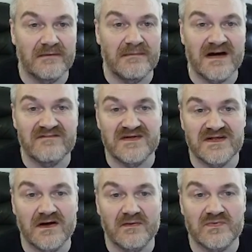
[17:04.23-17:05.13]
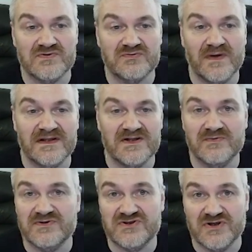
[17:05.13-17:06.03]
my videos when they
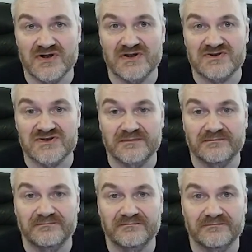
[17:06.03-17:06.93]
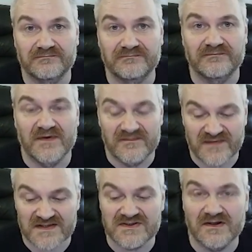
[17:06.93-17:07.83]
do a search.
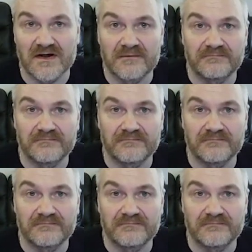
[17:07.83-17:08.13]
Thanks a lot.